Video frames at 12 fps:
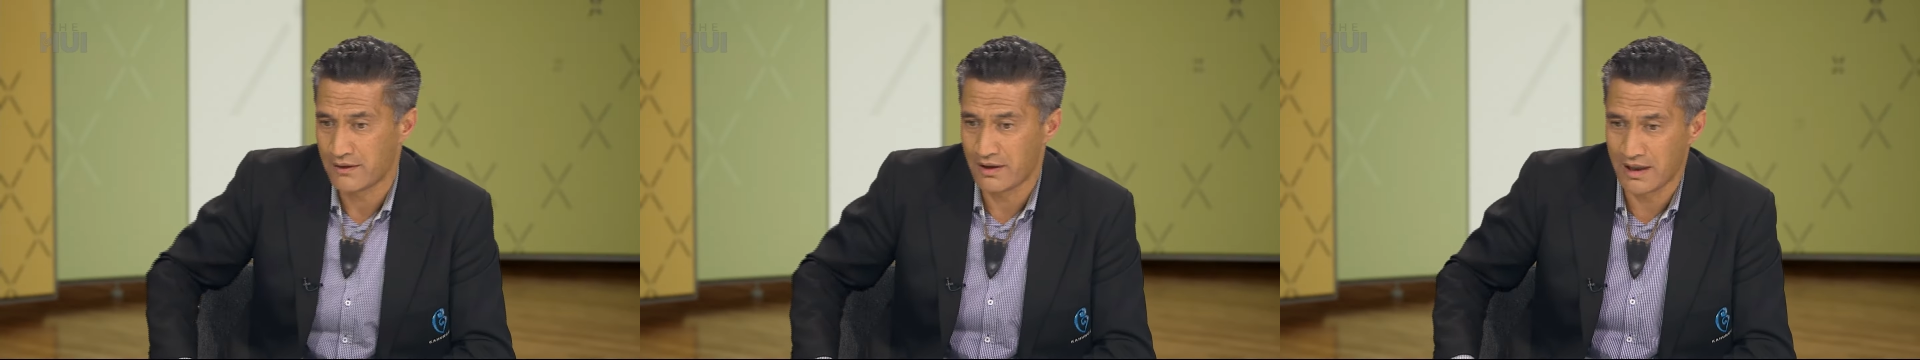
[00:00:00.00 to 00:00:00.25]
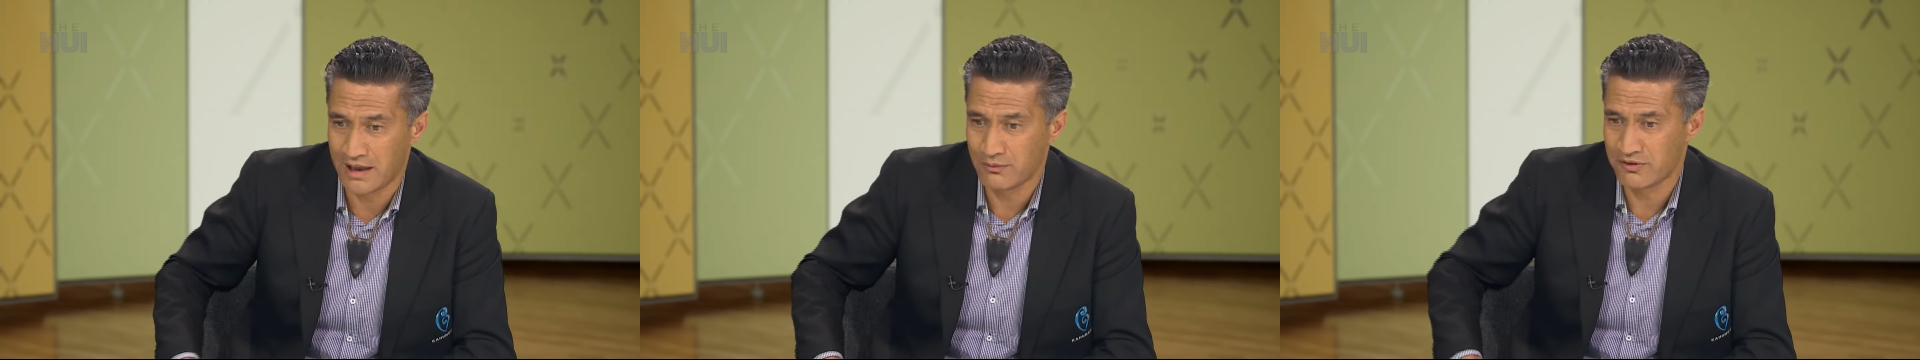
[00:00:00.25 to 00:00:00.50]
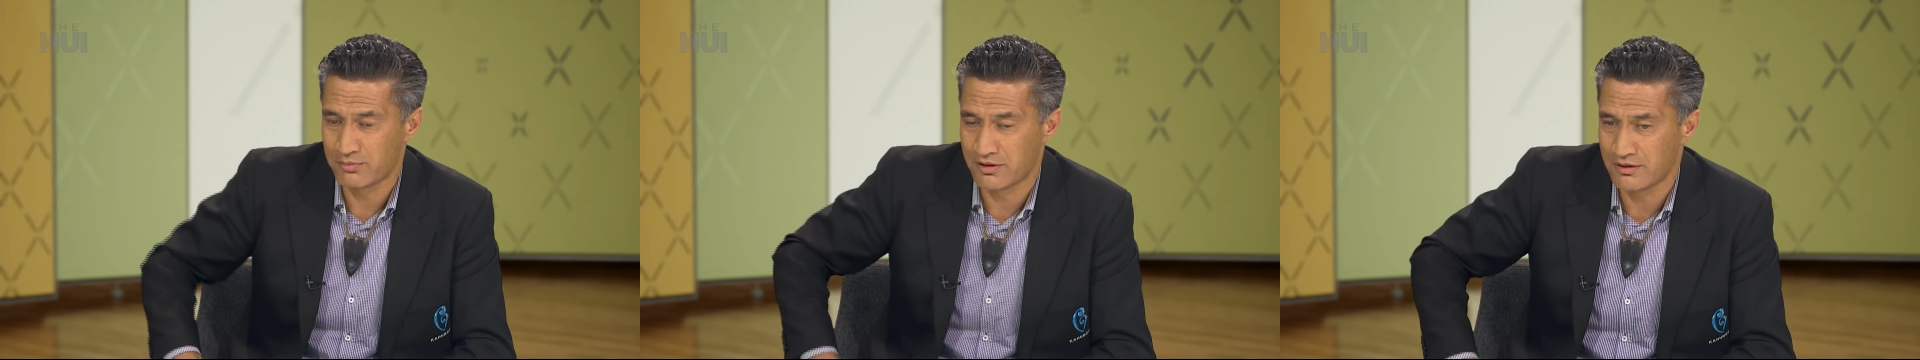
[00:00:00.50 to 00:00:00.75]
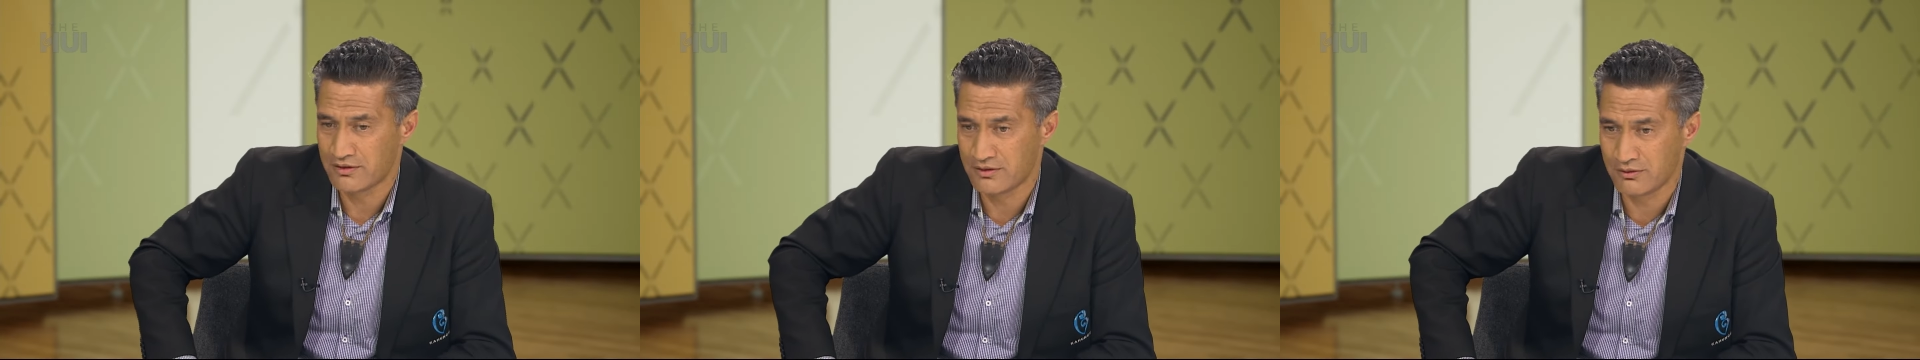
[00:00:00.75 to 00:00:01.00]
the land was put
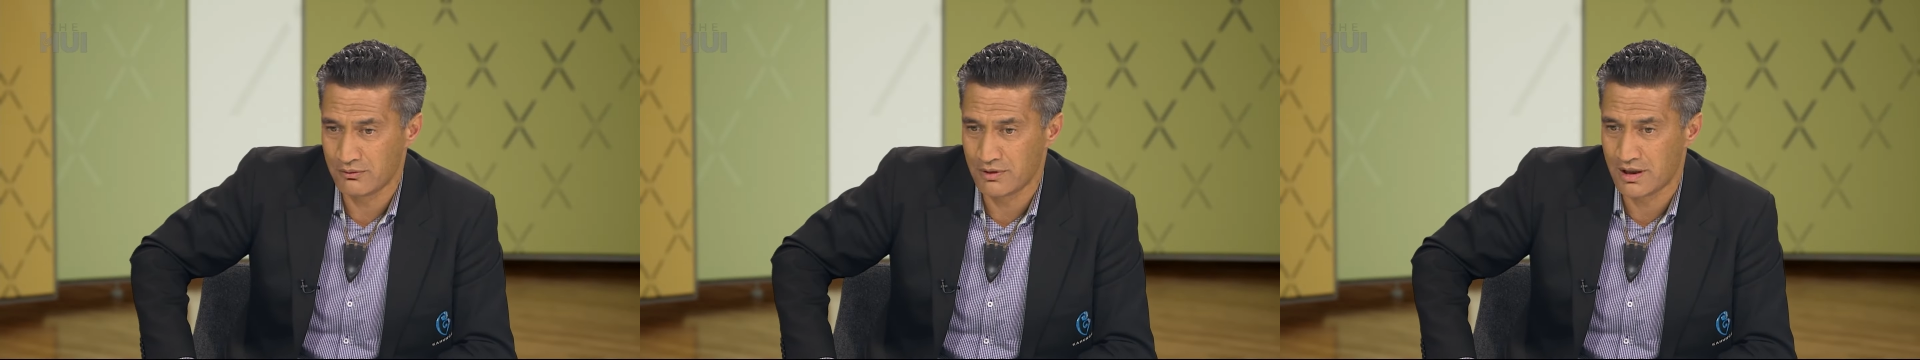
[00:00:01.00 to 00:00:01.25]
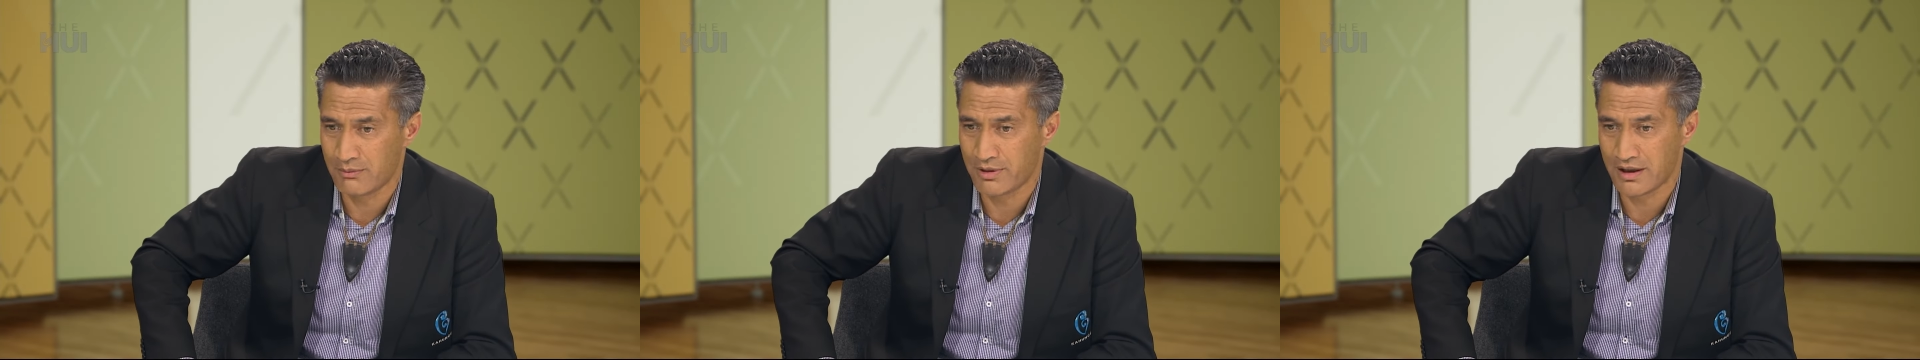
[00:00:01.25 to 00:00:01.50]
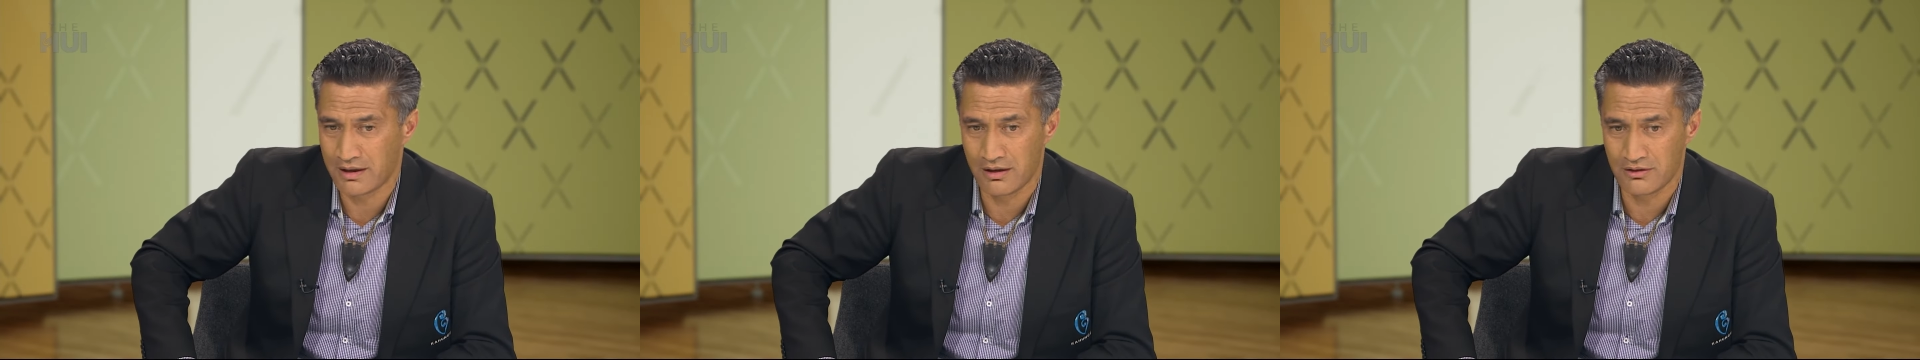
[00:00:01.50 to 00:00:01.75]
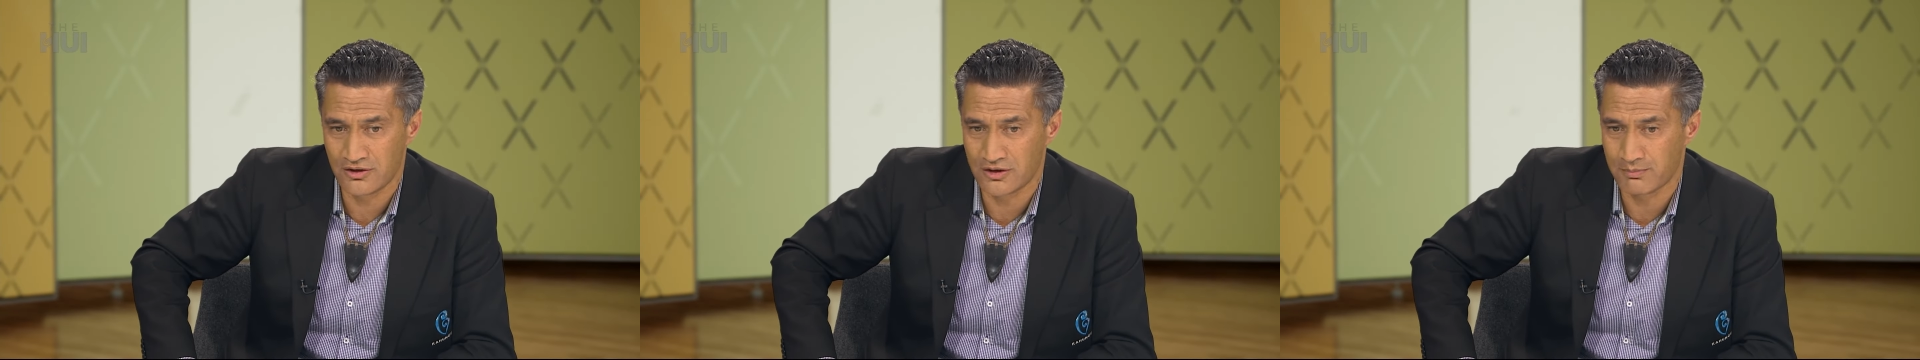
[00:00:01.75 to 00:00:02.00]
into Pākehā
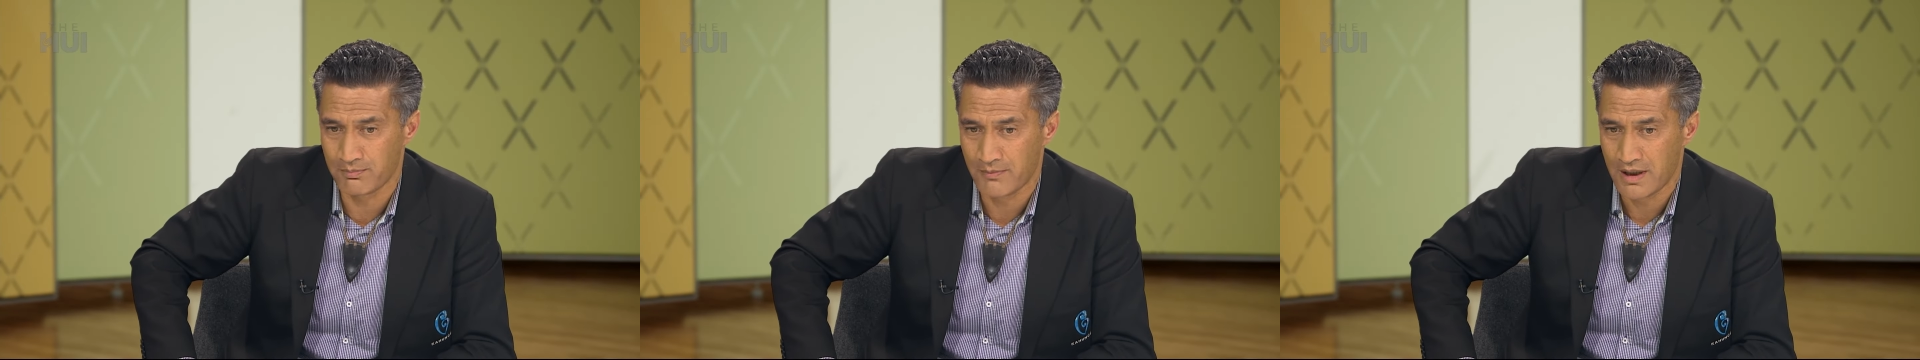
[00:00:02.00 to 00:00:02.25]
ownership,